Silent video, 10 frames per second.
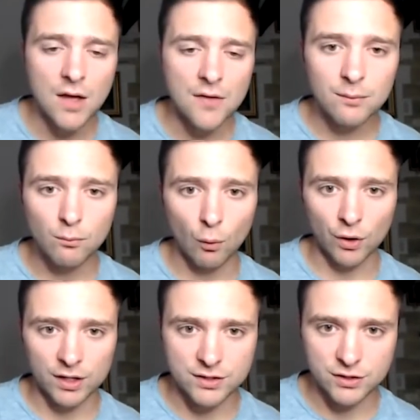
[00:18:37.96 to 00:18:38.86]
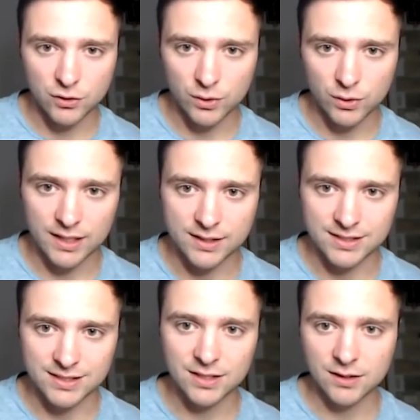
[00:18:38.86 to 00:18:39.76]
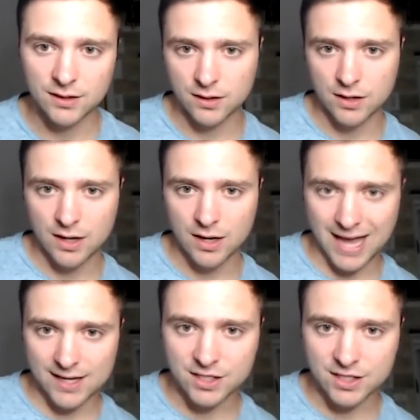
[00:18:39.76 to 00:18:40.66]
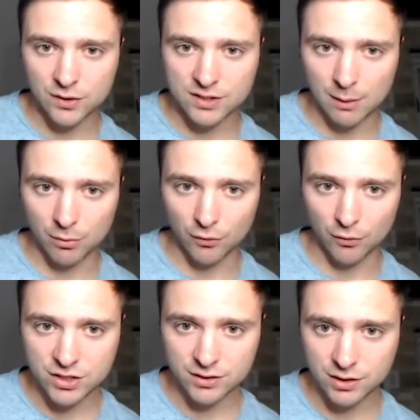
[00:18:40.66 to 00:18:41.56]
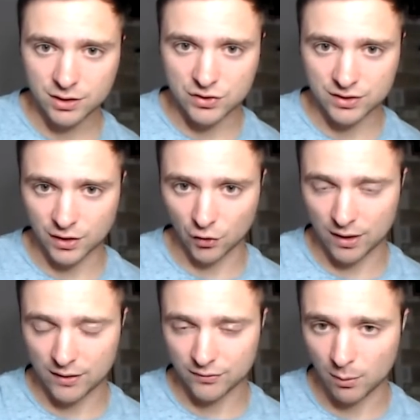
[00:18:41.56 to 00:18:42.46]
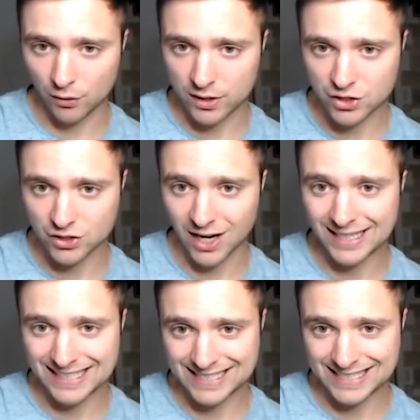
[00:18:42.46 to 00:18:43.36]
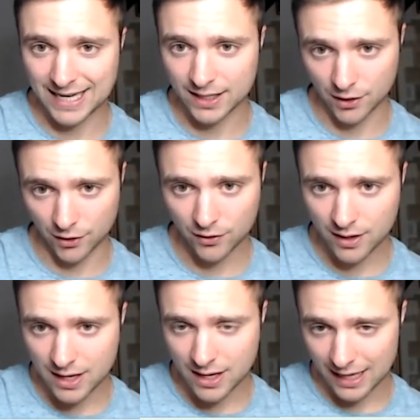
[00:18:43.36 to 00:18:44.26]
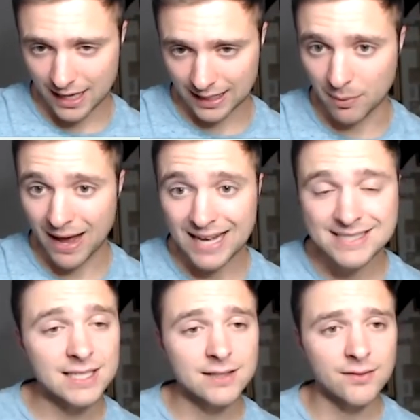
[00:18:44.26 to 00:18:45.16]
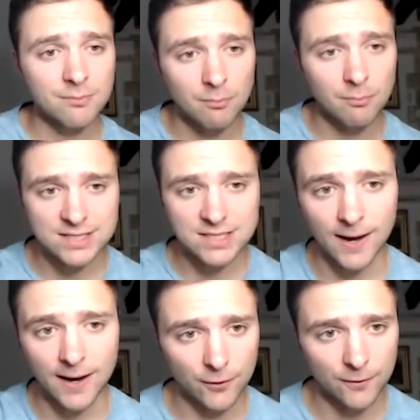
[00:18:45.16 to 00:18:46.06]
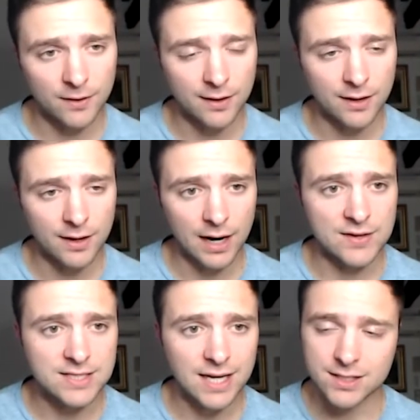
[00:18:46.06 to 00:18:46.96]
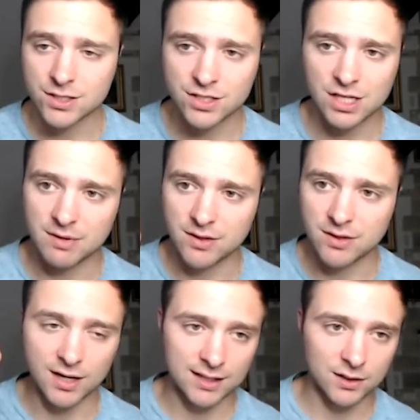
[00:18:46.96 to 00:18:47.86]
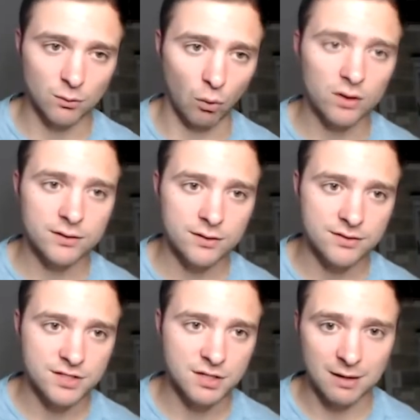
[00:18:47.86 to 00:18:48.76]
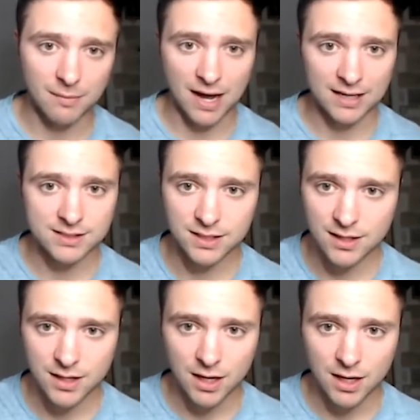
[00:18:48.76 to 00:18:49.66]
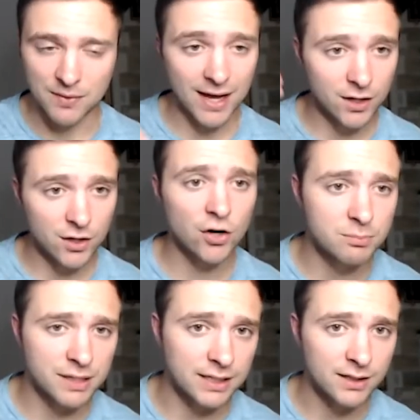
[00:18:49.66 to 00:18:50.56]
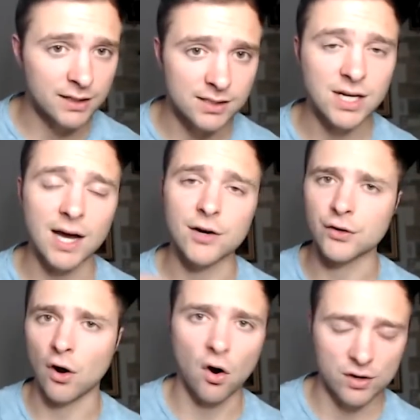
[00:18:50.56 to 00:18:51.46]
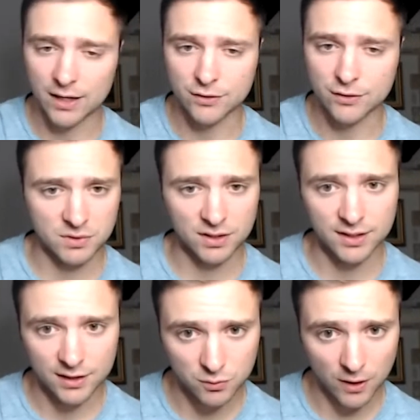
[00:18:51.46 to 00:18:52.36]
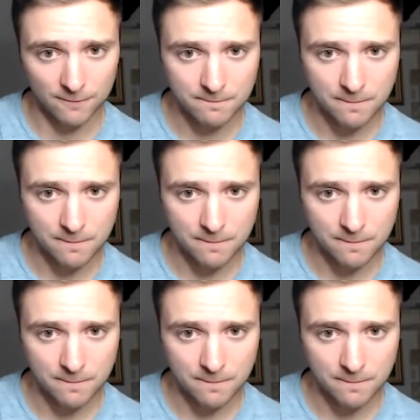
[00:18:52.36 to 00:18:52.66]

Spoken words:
Then what we're going to do is execute this operation using the create flow operation.exec here. And I'm going to pass in my signer. In this case, it's just going to be the connected wallet to MetaMask, but that could be a signer in hard hat or something like that as well.